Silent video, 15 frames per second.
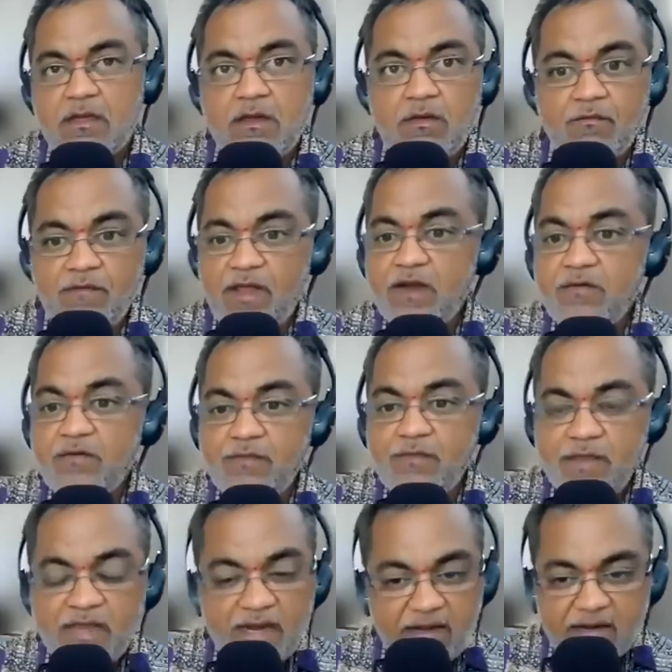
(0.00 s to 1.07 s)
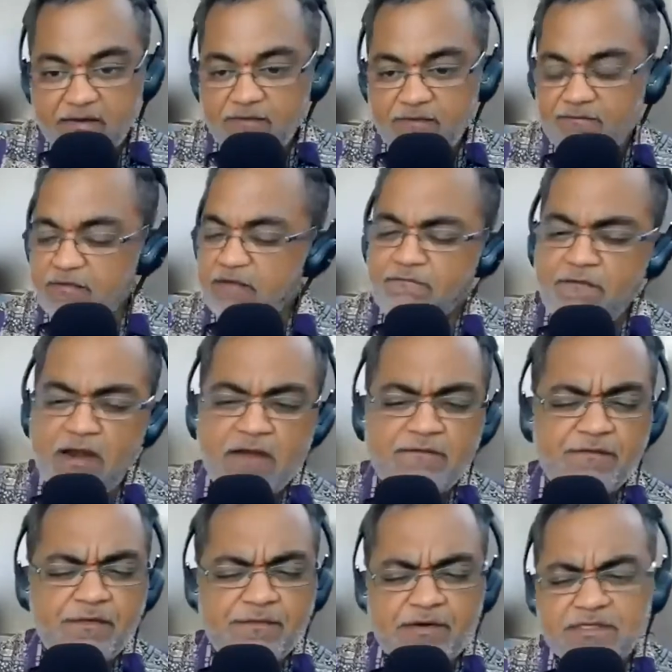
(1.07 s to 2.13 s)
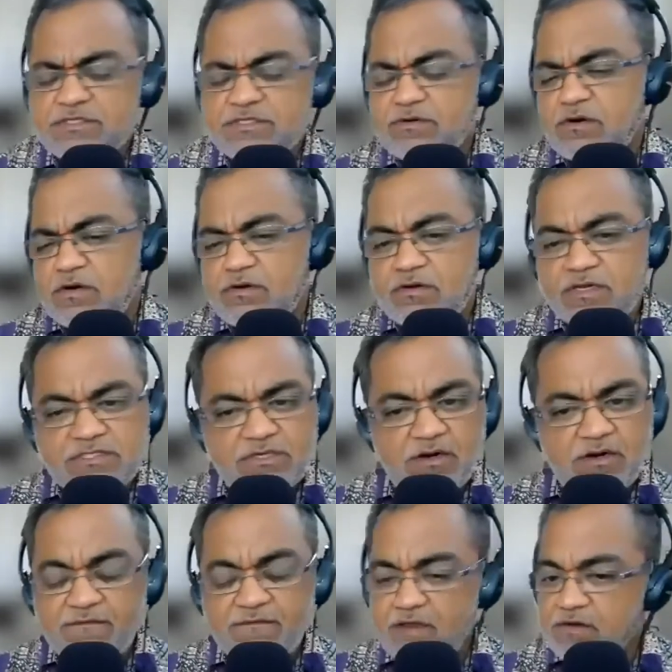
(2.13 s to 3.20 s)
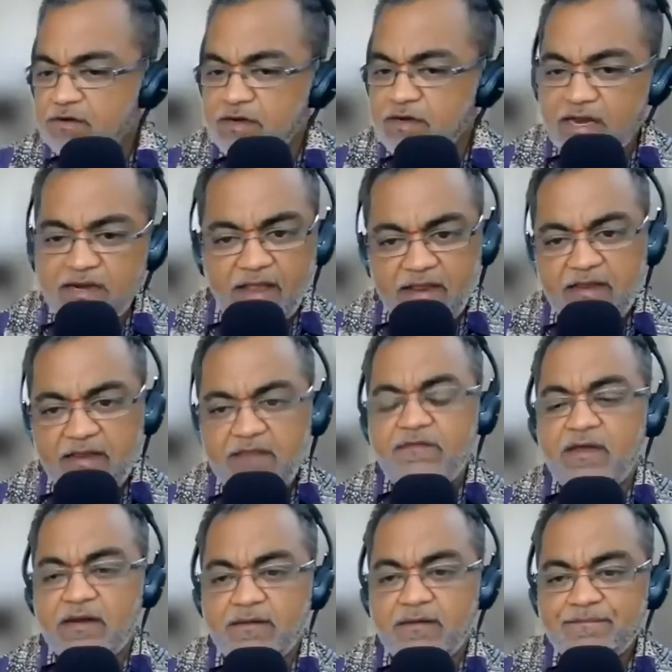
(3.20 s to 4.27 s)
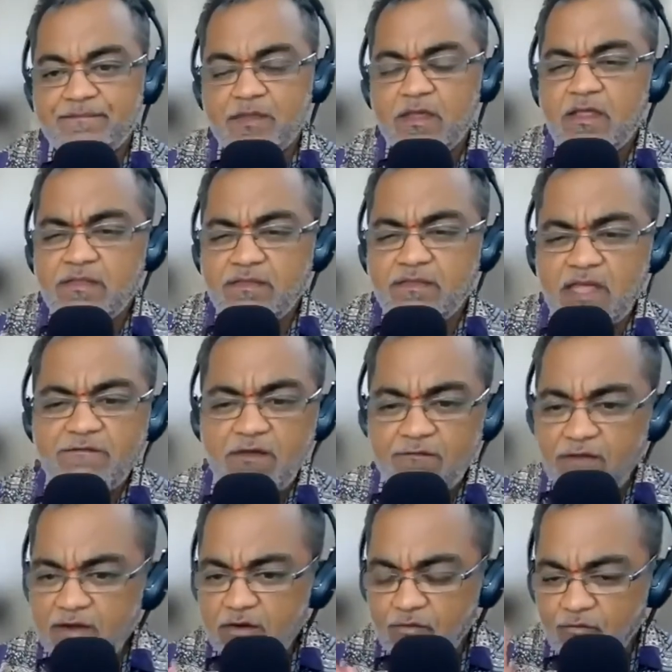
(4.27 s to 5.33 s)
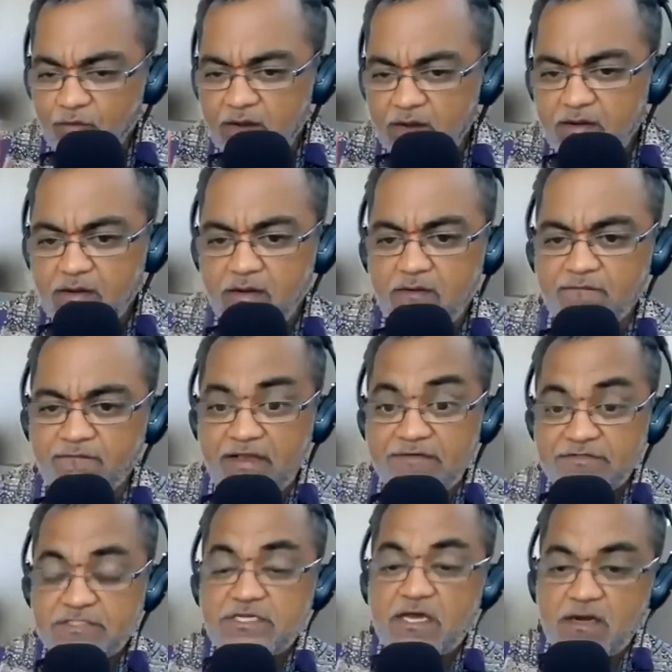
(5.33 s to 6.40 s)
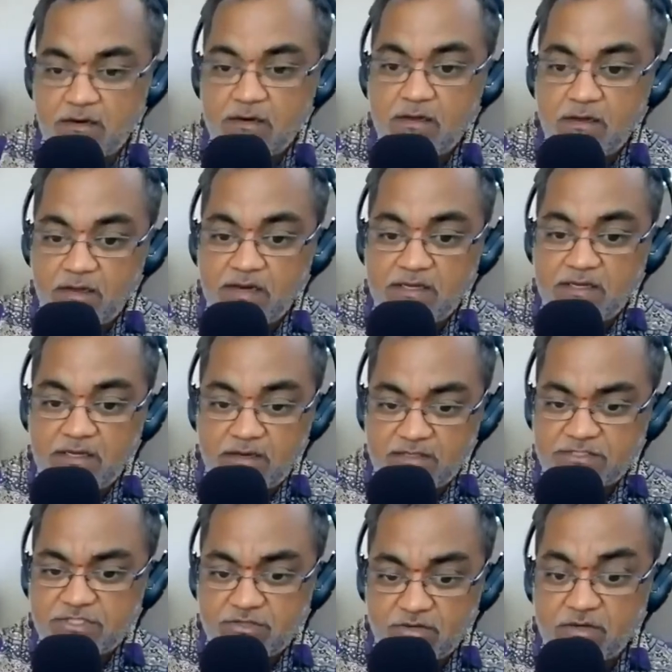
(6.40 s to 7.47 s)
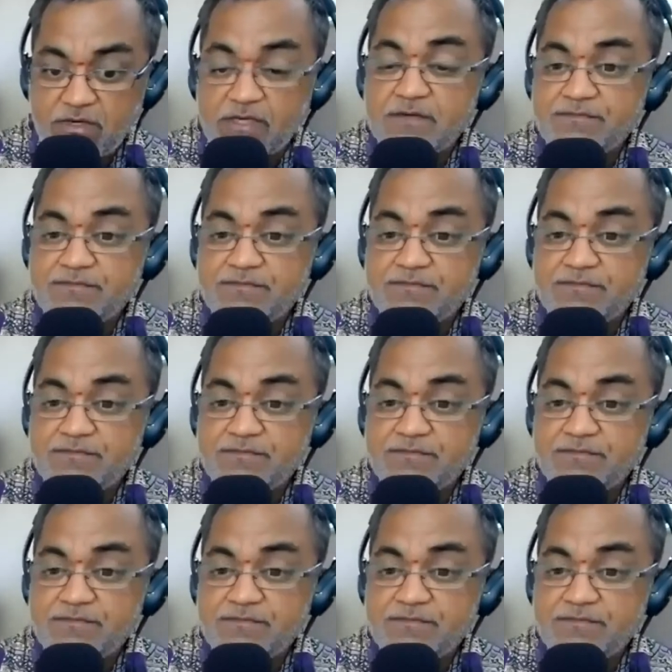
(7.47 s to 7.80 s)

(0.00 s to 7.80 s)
Where do we get it? We went from restaurant to restaurant. We couldn't get anywhere. Then we went to one 5-star restaurant.